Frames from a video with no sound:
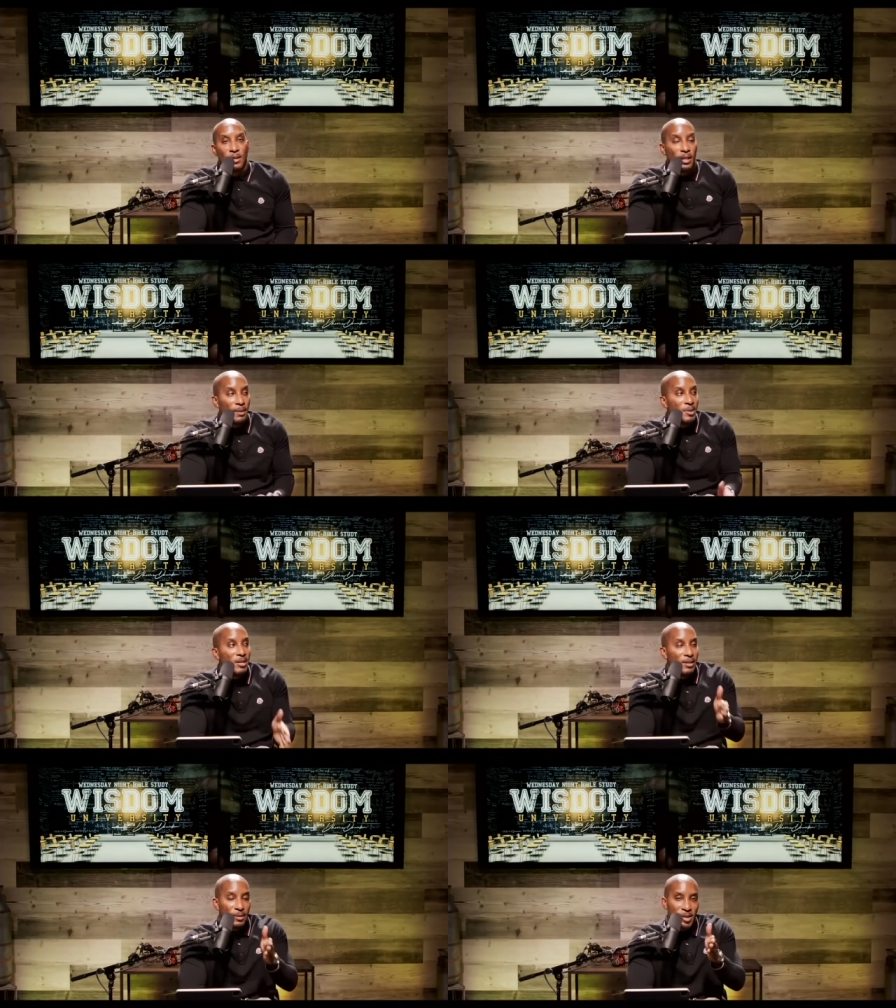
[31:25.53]
Now let
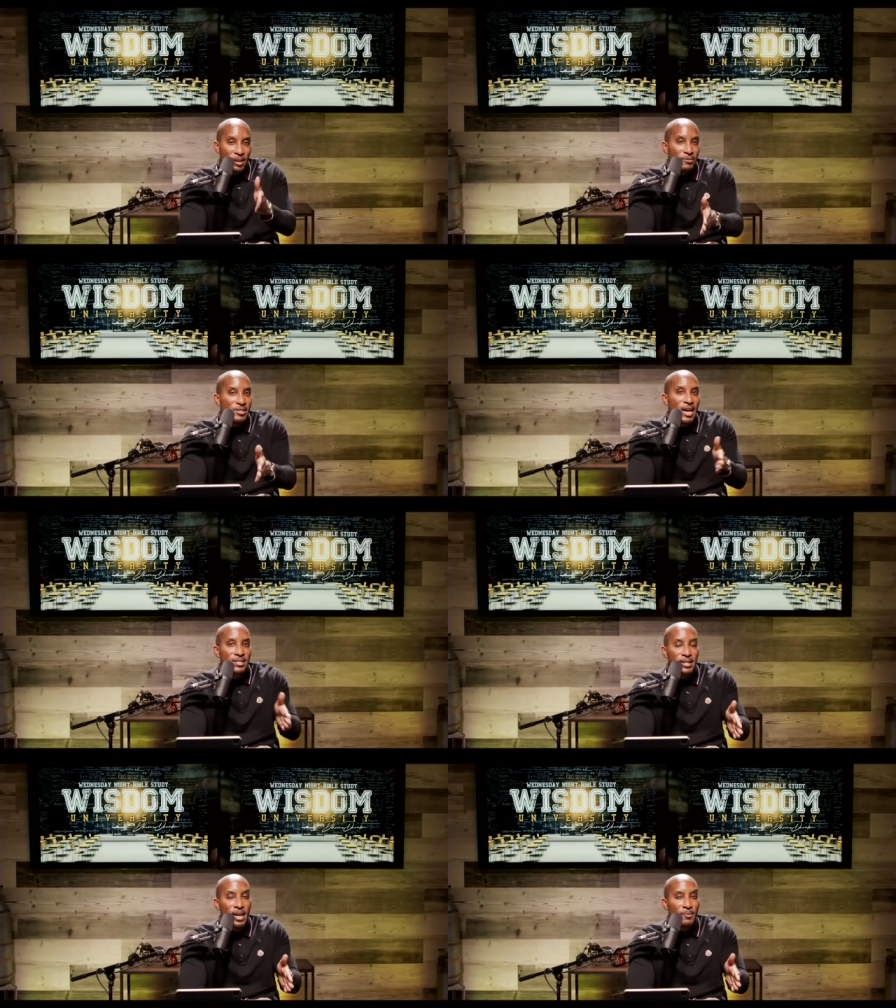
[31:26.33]
me let me
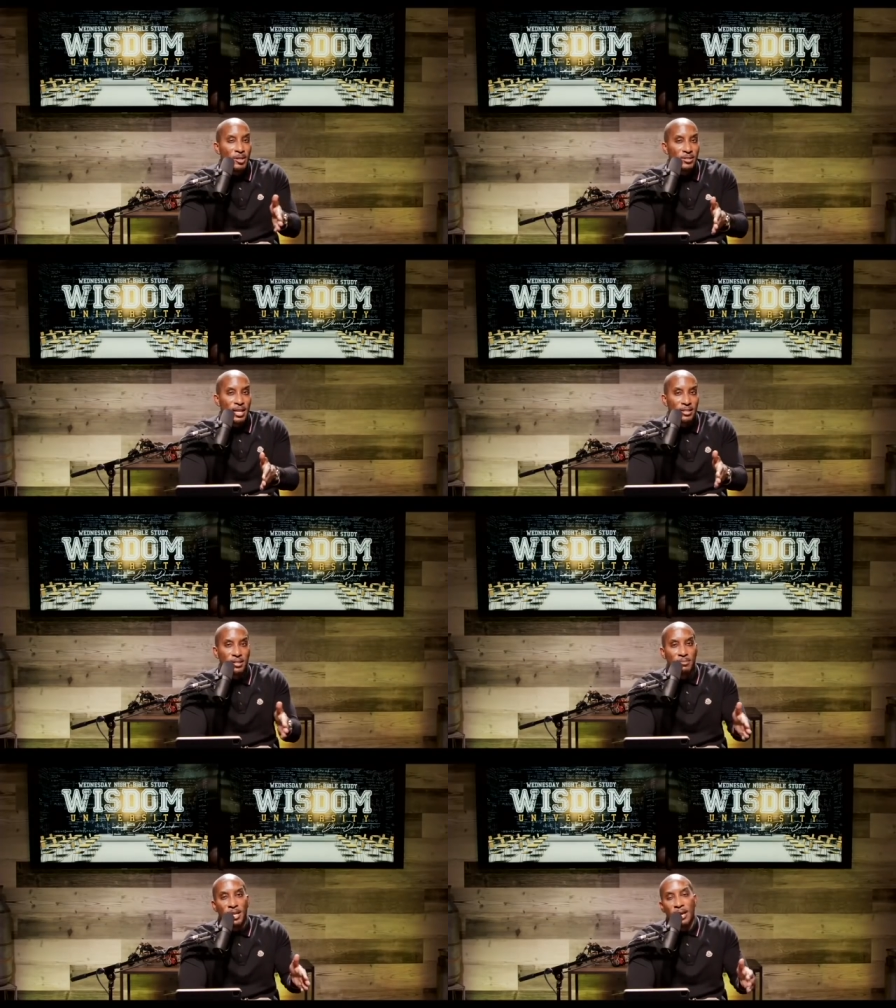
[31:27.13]
emphasize again because like
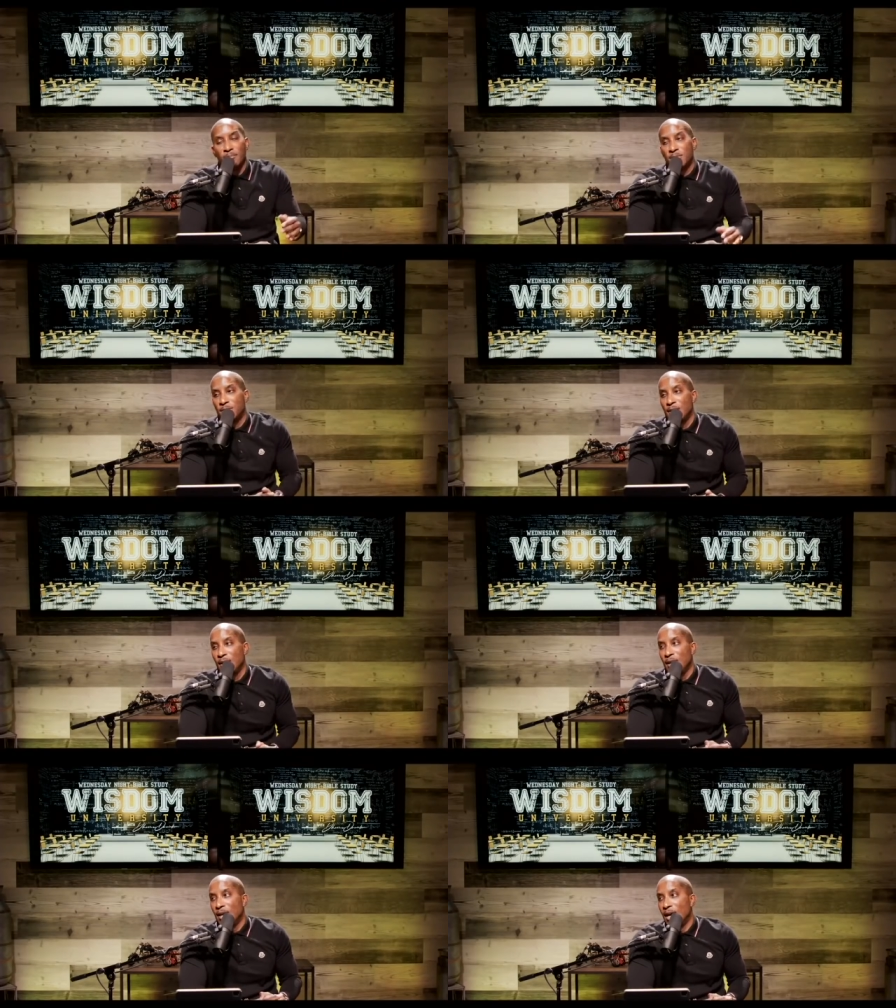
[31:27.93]
sometimes
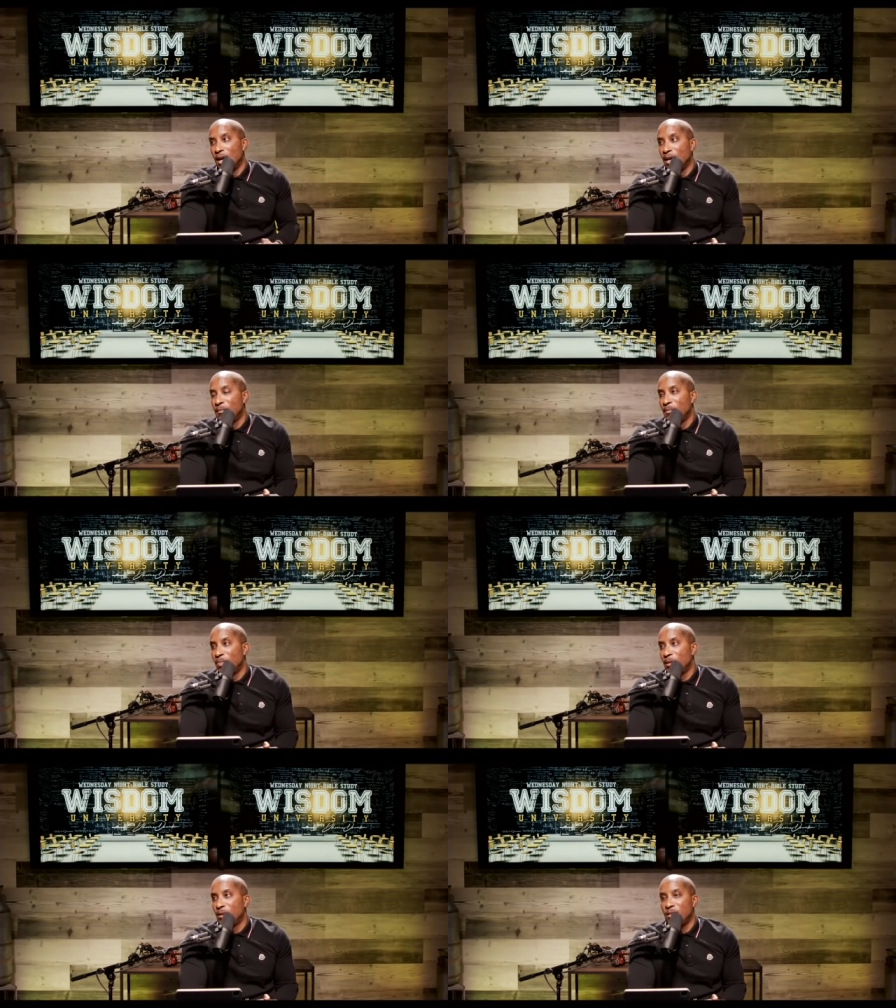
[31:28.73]

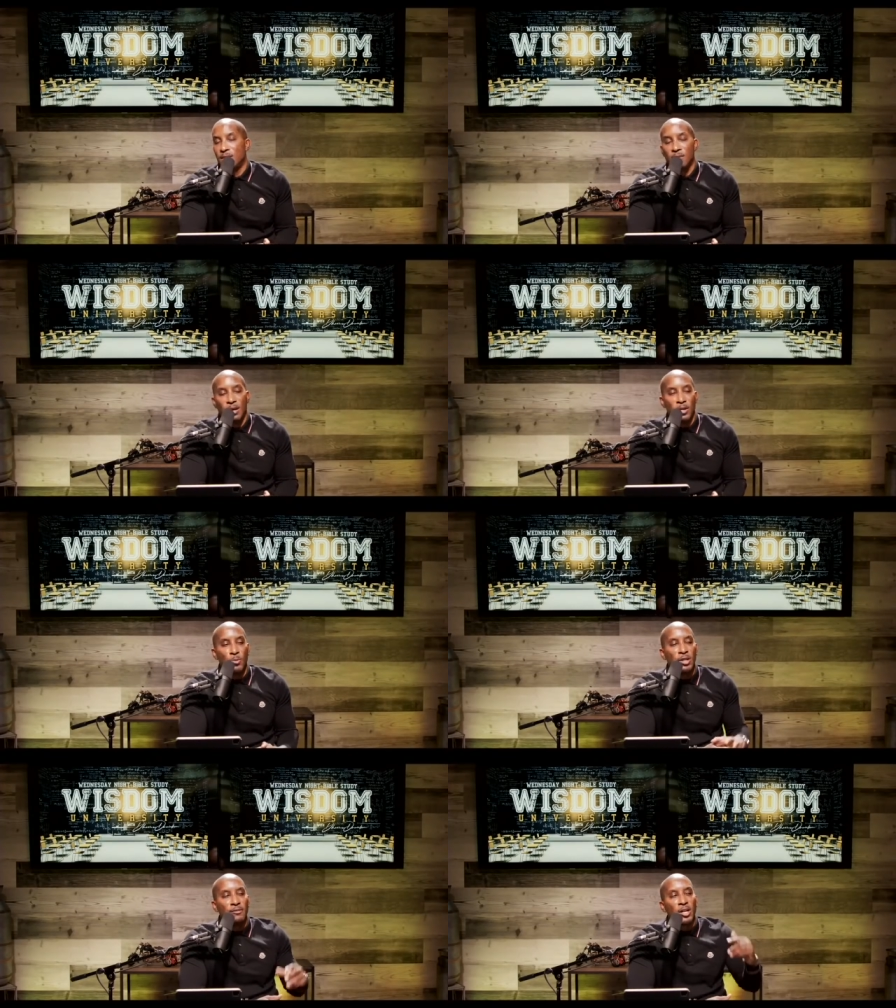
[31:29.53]
um, I know
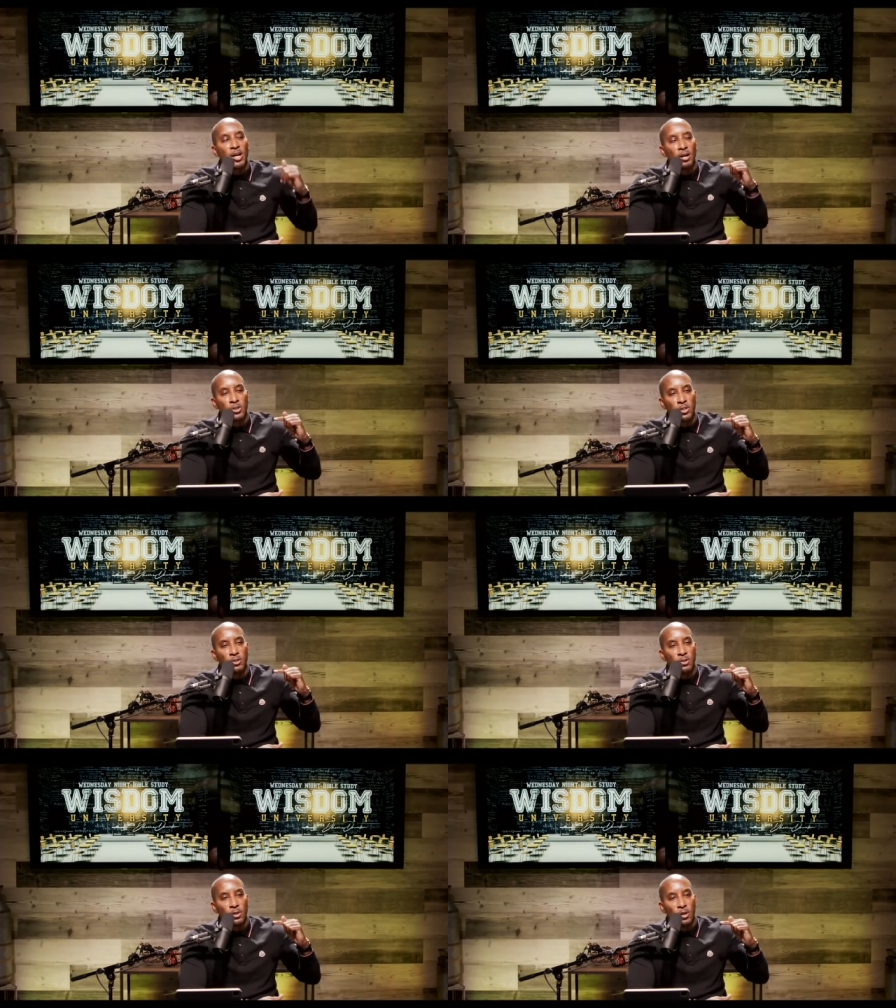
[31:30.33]
we live in a
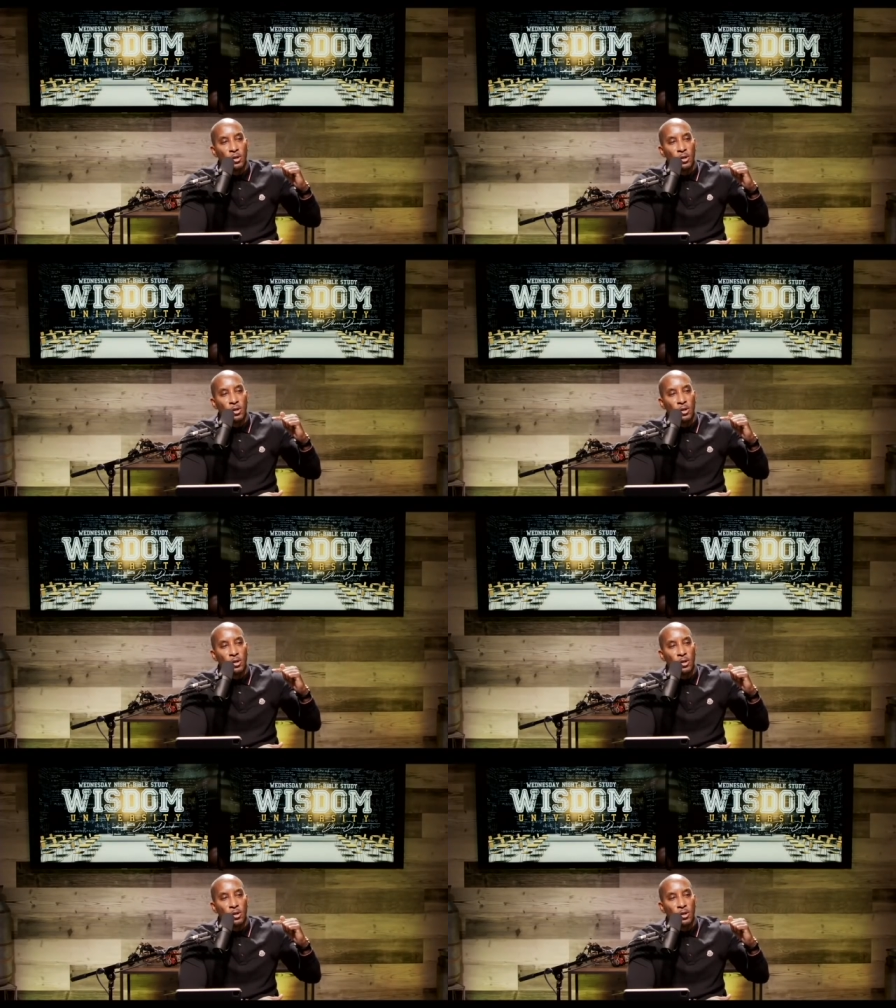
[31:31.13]
culture